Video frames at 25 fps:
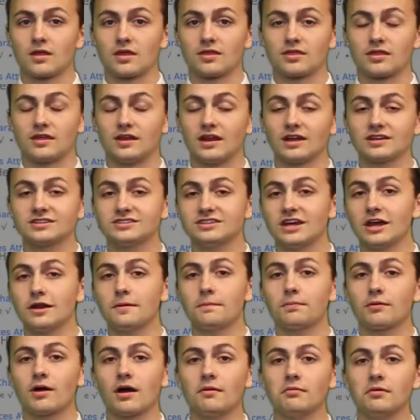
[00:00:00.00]
The next data
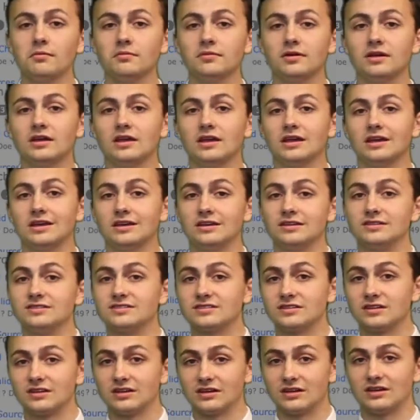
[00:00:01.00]
problem
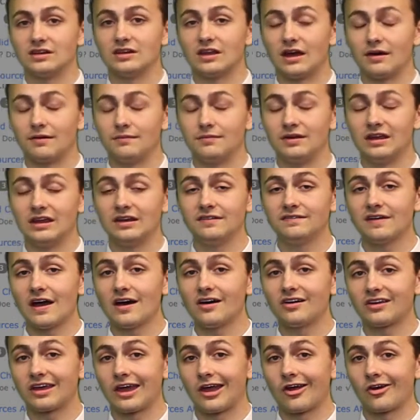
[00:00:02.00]
is an
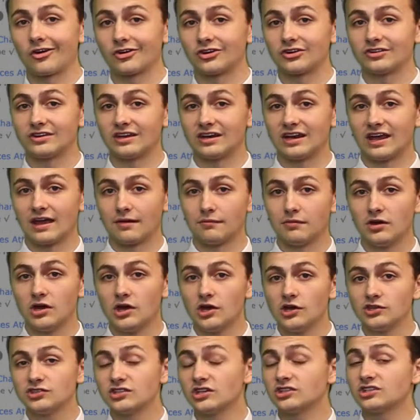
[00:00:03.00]
invalid character in the name,
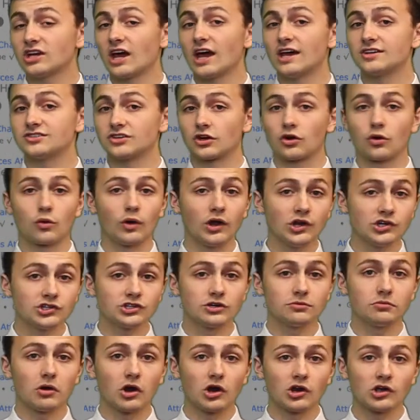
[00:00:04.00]
such as a
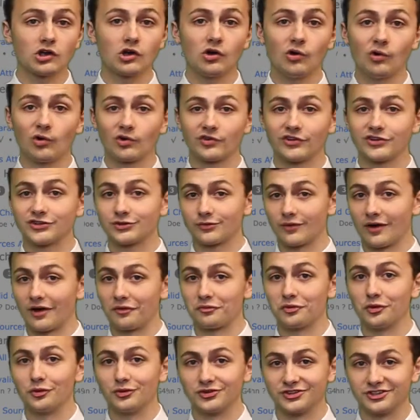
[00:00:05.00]
question mark or the square
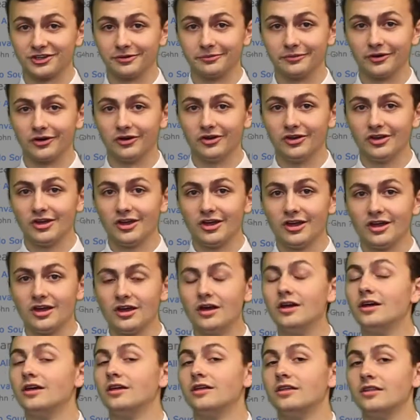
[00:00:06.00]
root symbol.
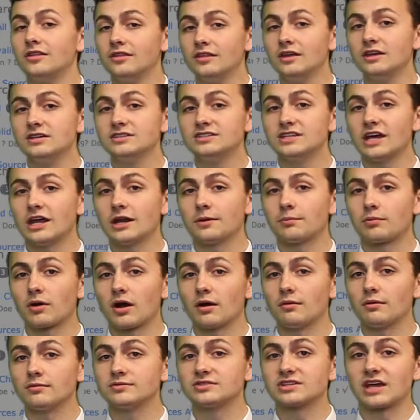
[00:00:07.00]
These data
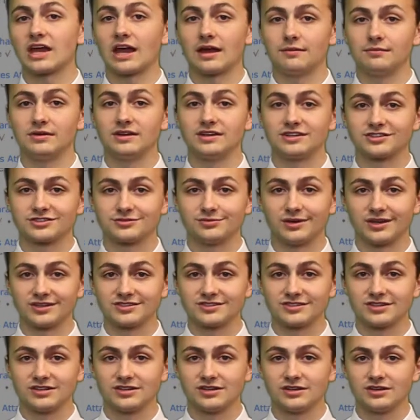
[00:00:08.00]
problems can be
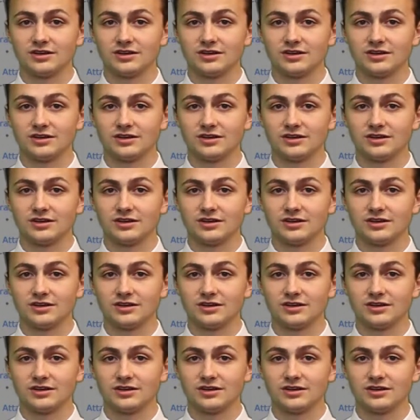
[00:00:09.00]
dismissed.